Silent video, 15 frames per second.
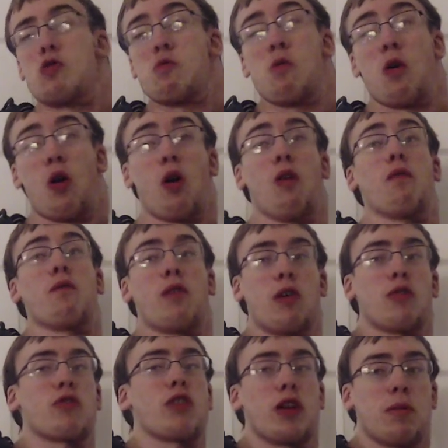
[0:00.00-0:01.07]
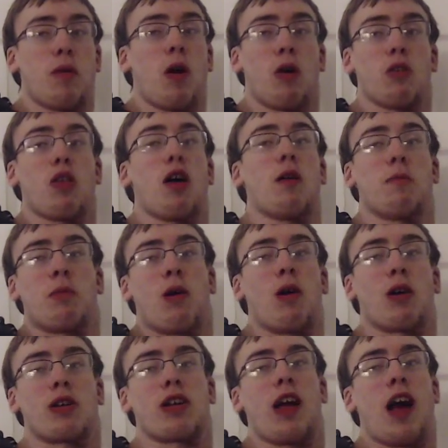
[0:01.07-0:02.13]
World version of Arlong
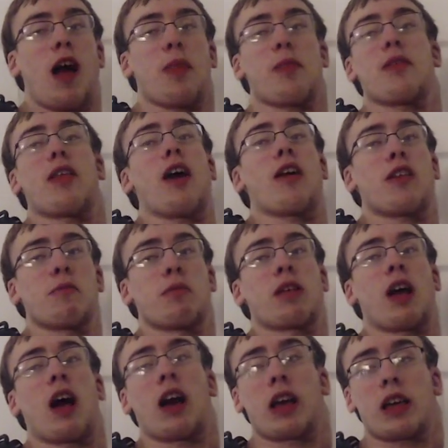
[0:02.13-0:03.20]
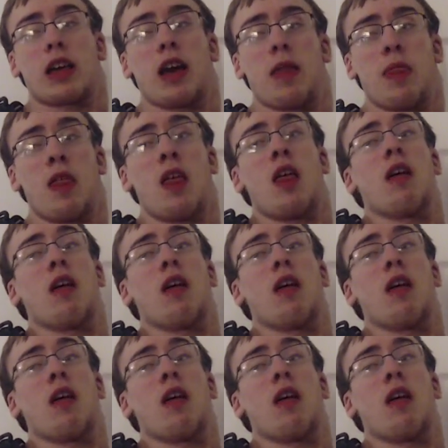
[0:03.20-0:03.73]
Park that happened after the Batanket,